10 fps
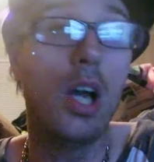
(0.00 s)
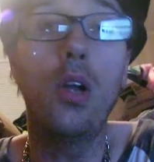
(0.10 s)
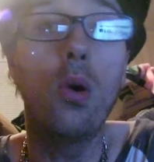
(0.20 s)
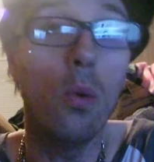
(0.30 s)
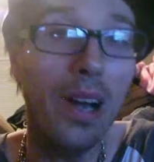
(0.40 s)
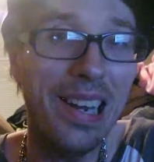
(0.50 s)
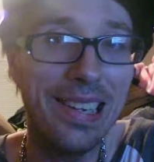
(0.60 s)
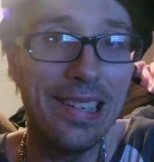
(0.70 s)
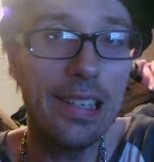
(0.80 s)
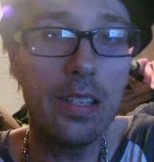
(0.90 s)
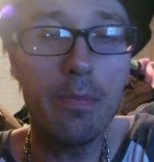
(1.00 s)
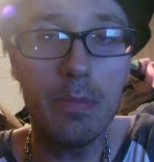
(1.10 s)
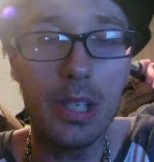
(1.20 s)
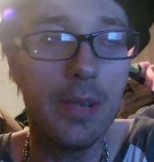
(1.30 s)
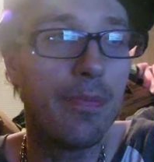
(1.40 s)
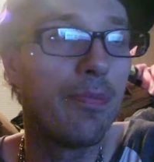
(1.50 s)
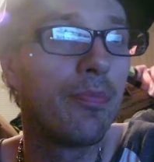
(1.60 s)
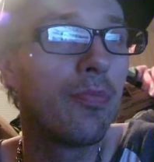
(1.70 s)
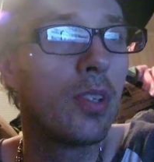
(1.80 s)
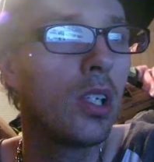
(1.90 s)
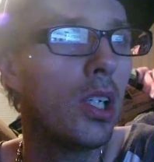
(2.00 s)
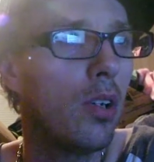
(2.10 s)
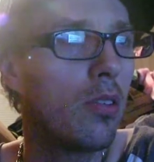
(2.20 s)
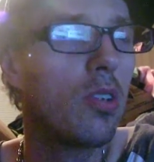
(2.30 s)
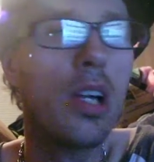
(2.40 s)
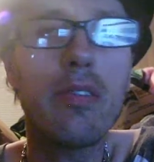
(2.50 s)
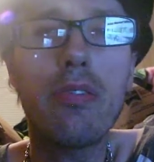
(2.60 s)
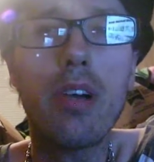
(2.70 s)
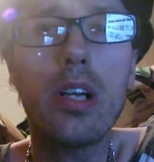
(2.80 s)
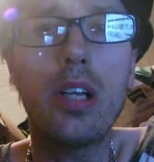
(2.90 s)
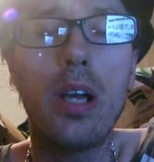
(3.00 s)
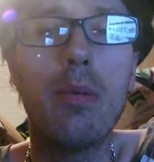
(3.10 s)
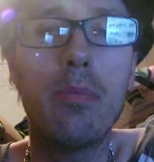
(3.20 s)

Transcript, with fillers: don't know why I didn't, but I was trying to find it,